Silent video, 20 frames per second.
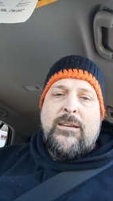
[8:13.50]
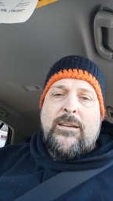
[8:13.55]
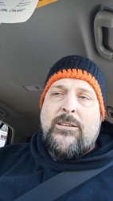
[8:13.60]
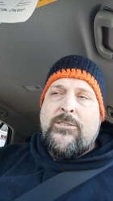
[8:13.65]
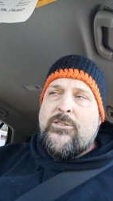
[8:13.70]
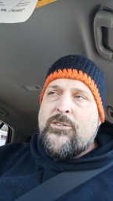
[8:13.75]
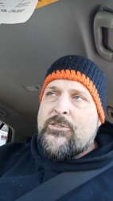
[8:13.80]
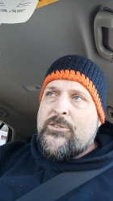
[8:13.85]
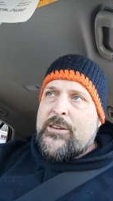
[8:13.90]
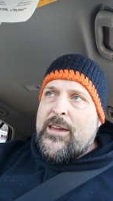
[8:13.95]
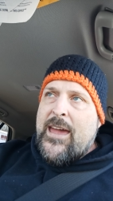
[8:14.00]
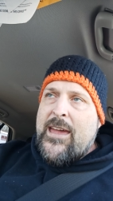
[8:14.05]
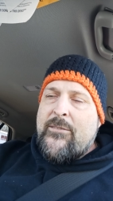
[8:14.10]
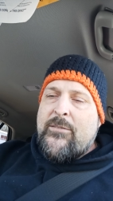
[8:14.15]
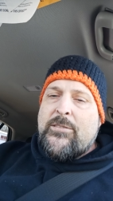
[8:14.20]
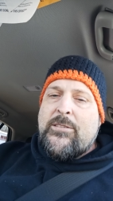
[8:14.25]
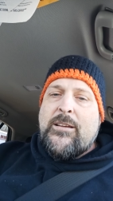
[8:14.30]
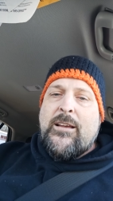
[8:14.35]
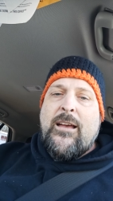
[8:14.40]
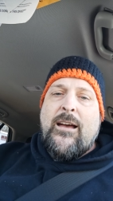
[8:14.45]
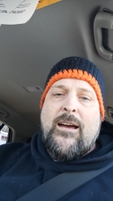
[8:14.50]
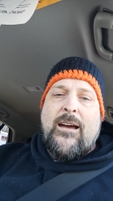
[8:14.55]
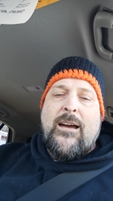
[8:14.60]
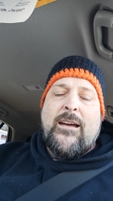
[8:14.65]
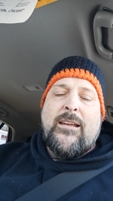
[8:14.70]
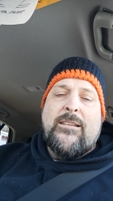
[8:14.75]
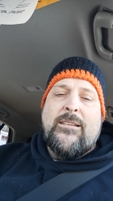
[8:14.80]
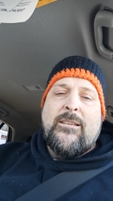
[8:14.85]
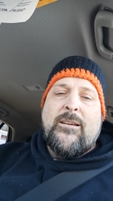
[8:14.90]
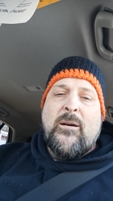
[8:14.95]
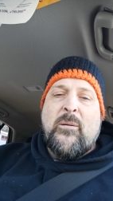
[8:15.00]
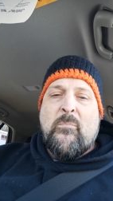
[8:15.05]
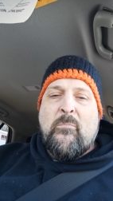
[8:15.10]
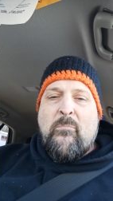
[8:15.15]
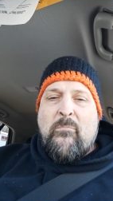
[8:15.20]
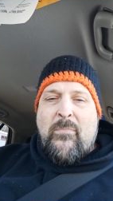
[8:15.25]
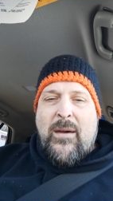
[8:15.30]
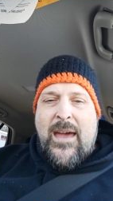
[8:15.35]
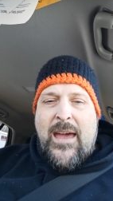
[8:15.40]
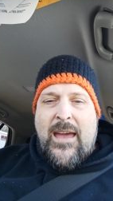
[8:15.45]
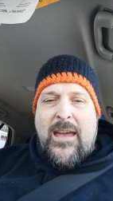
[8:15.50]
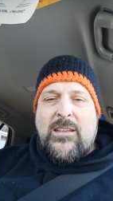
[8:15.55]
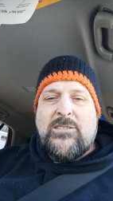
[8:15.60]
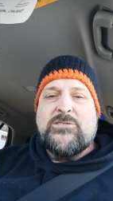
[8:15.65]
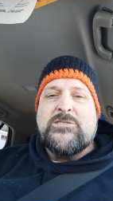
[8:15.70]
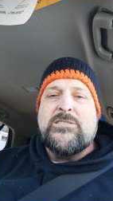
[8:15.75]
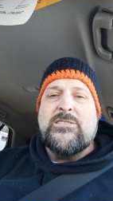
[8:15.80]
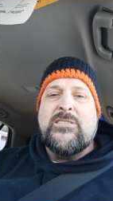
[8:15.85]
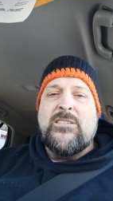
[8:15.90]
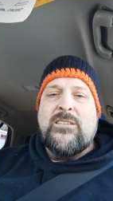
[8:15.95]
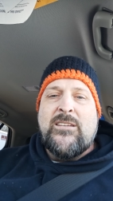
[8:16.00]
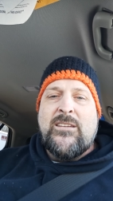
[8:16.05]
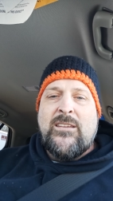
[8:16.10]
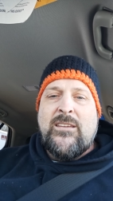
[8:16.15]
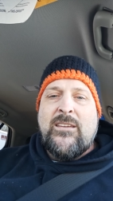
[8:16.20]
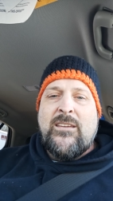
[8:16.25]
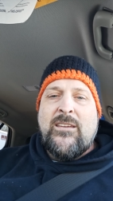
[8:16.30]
and just gave it to God. Imagine